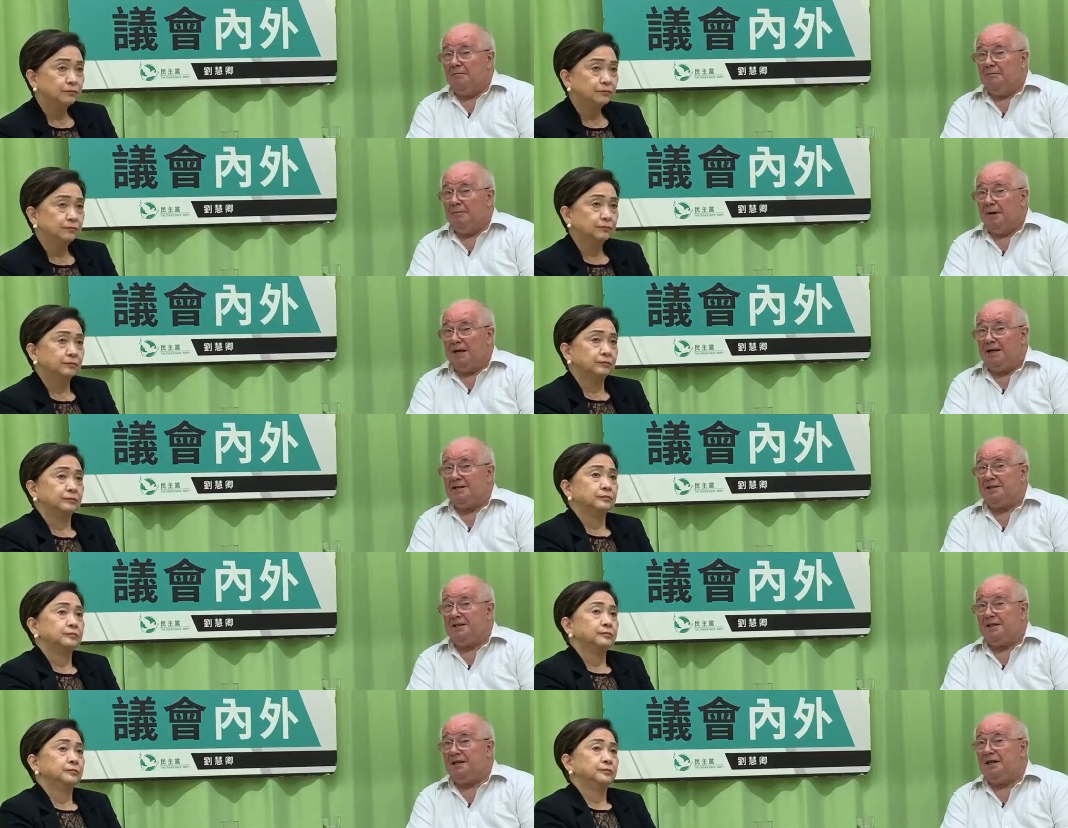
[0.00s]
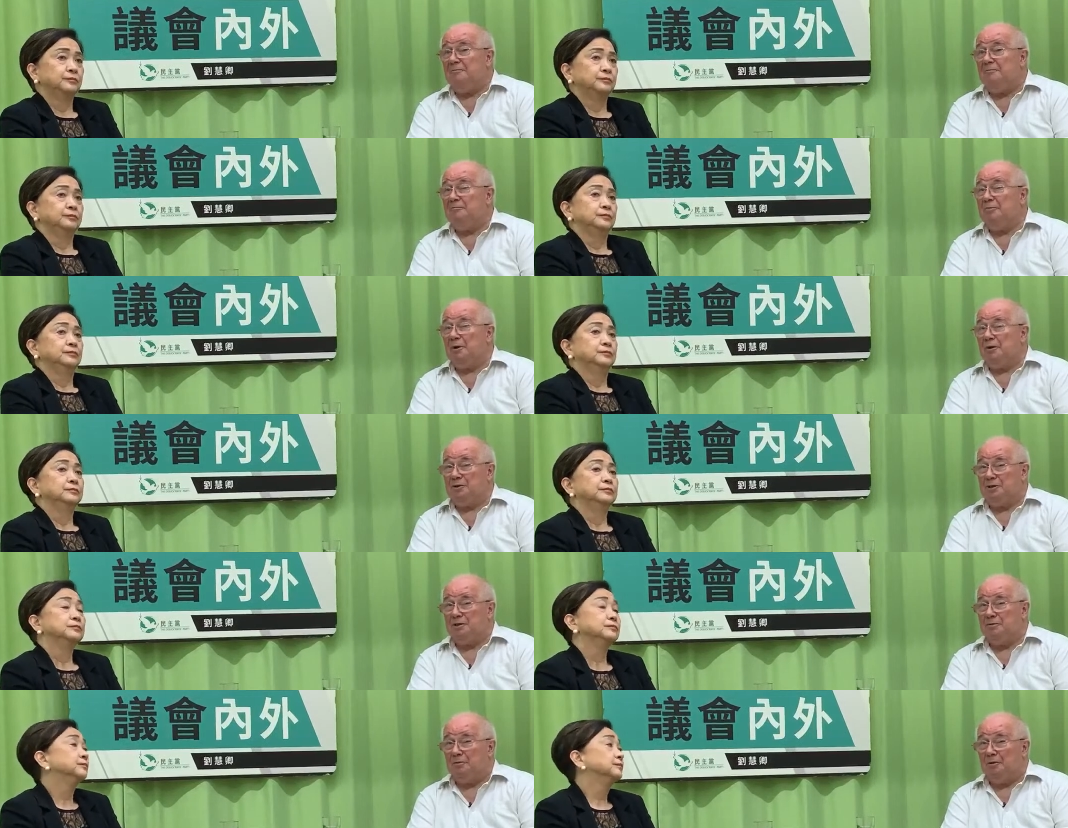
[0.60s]
Speaker 1: makes it
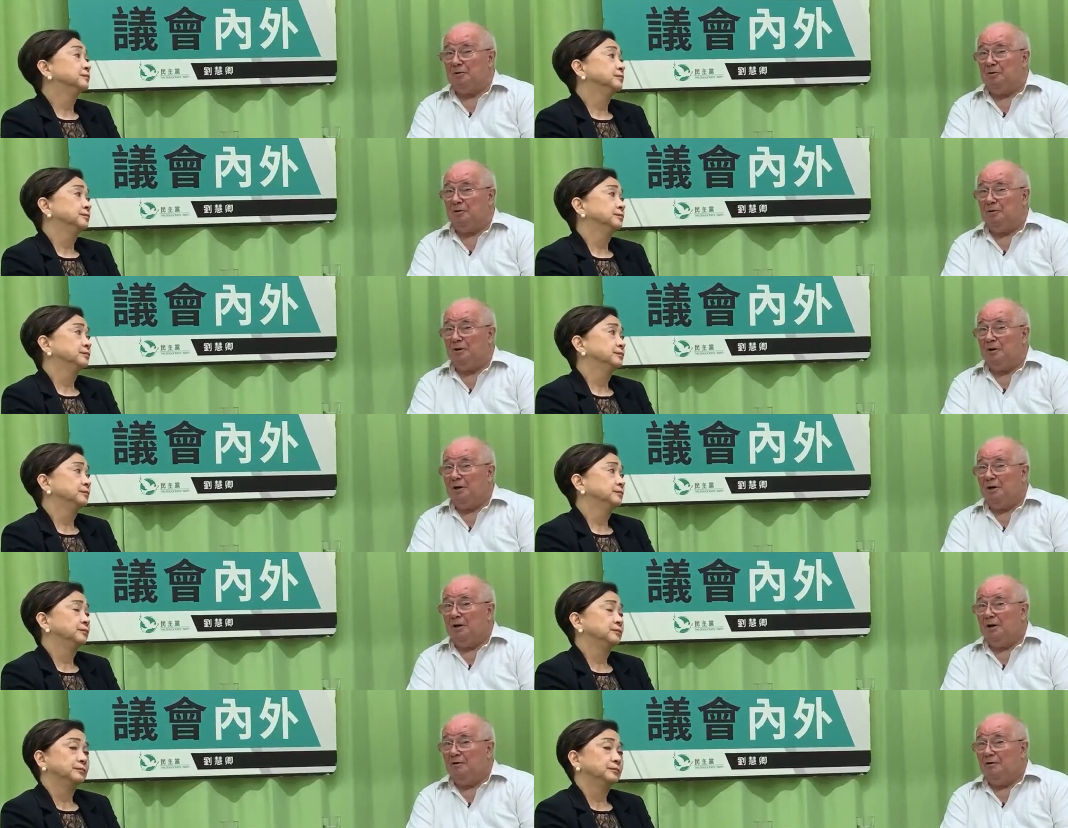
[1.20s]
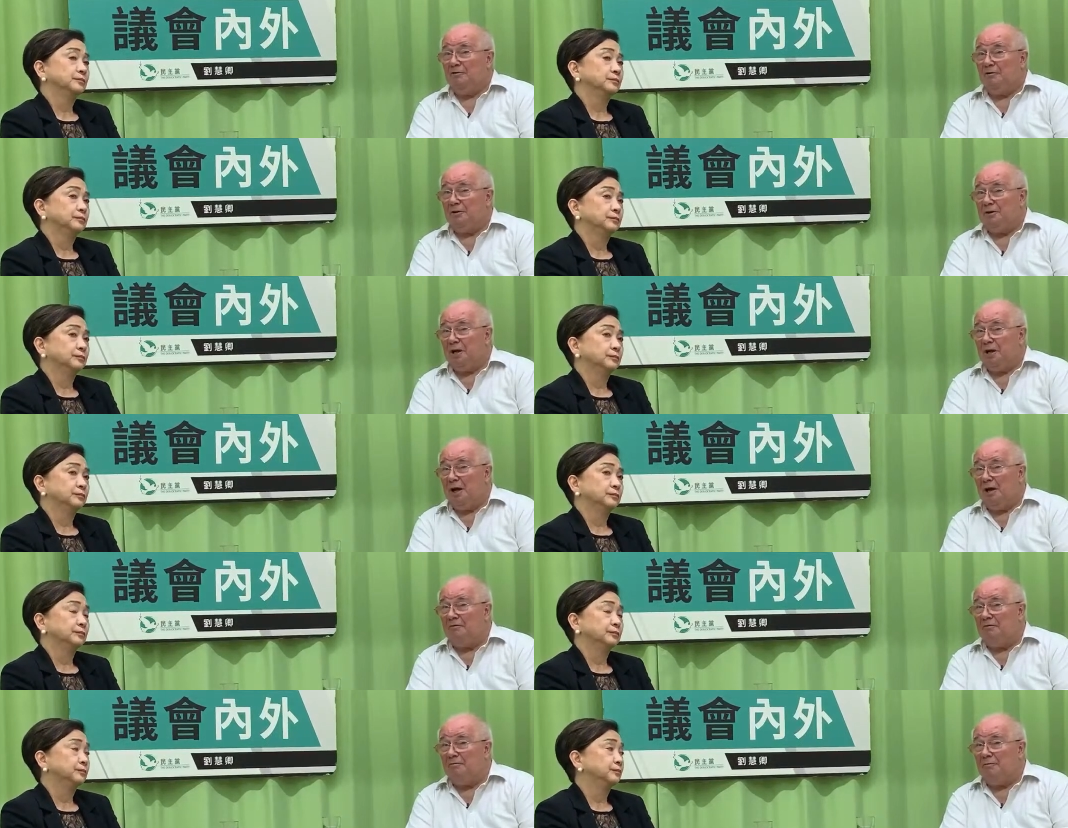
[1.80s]
impossible for the
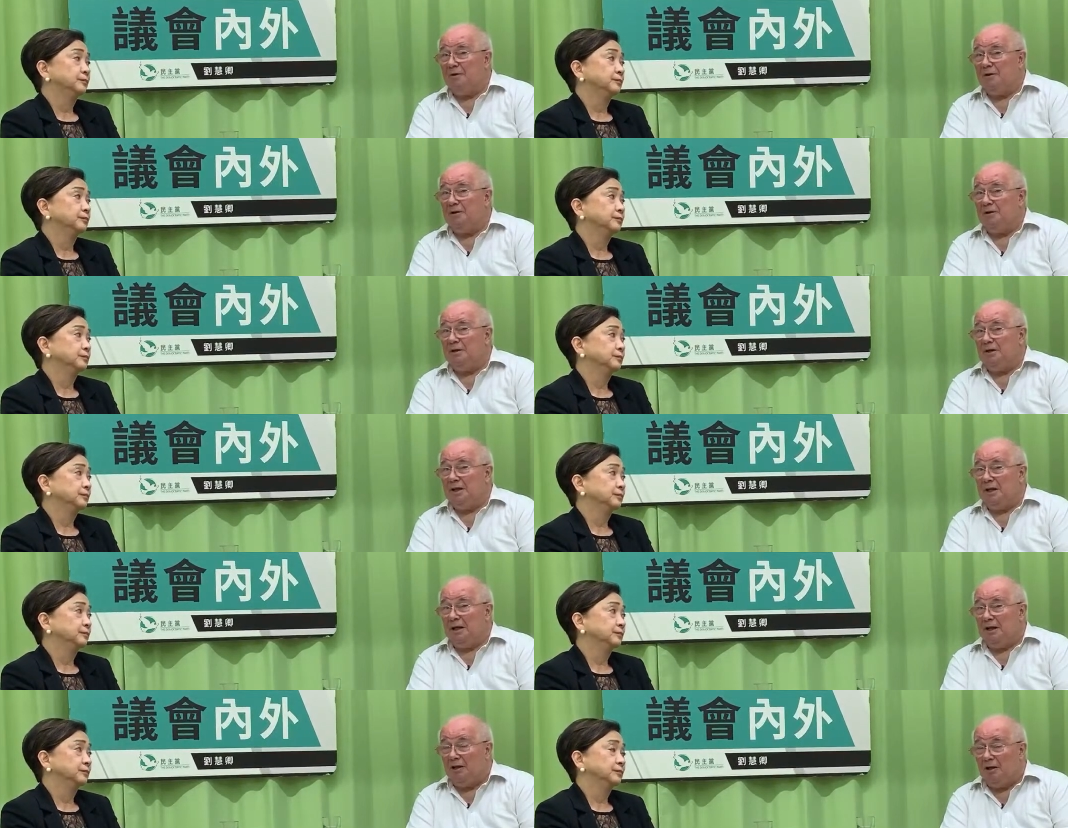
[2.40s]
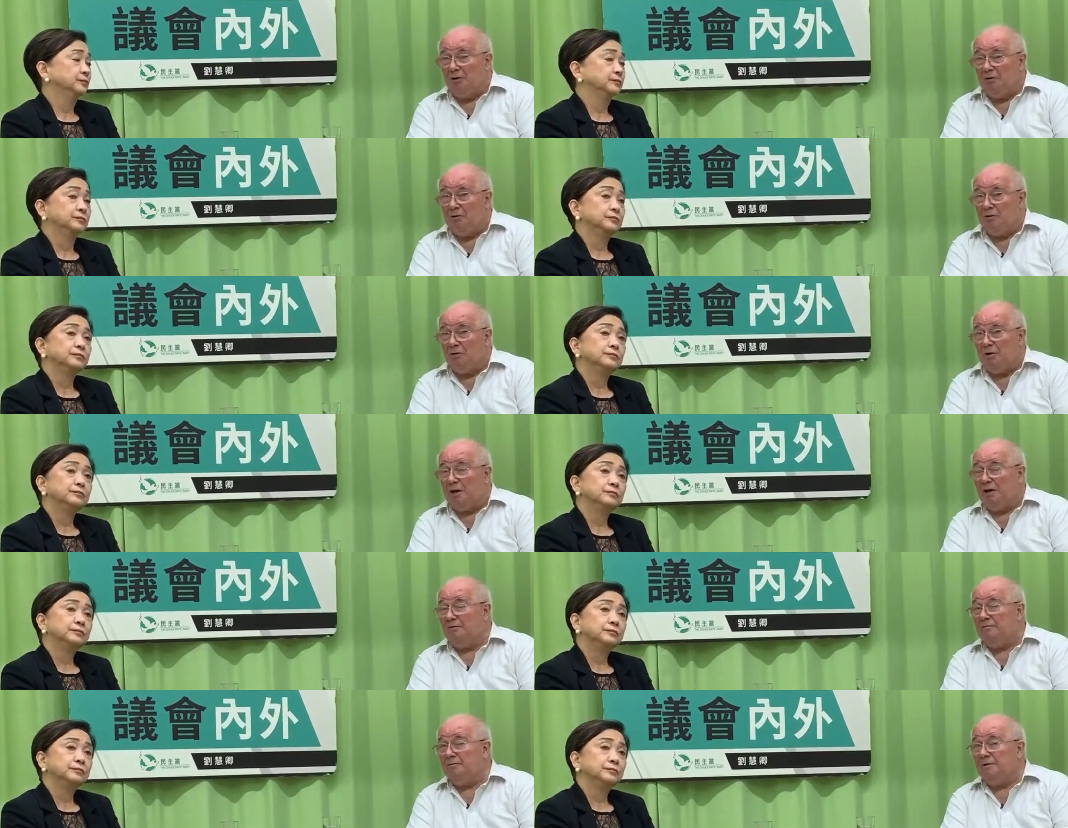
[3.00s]
government, local
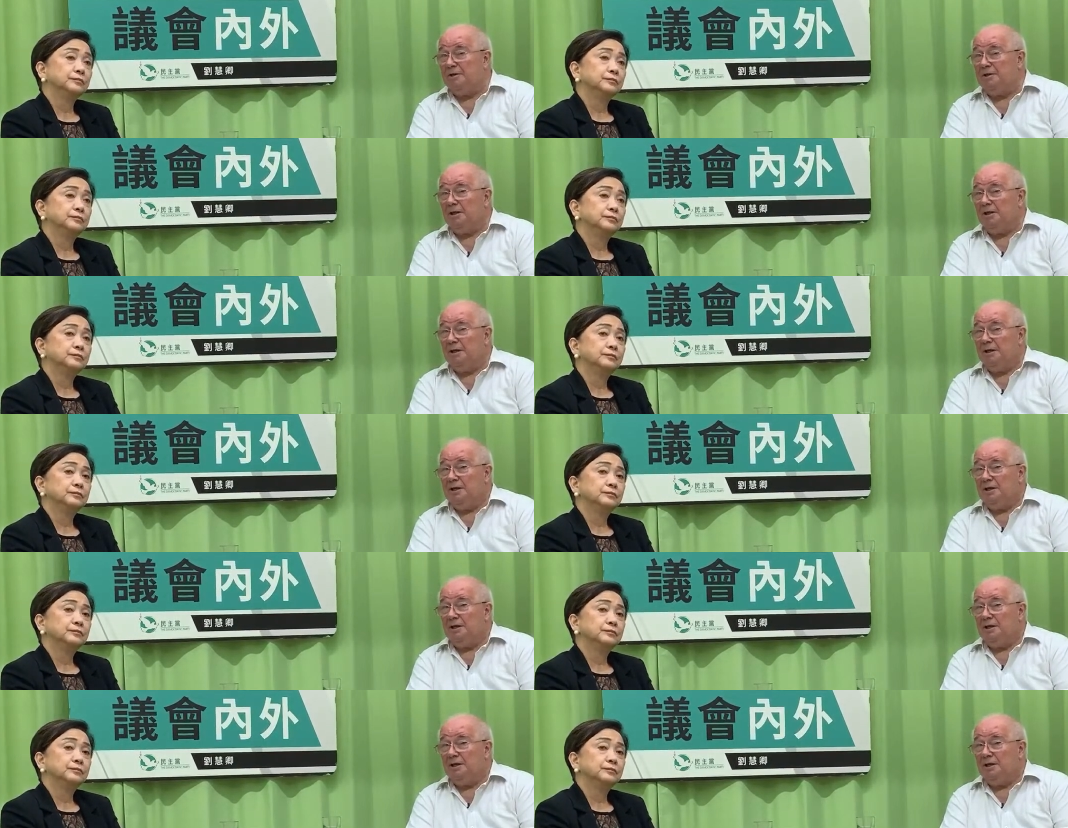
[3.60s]
government,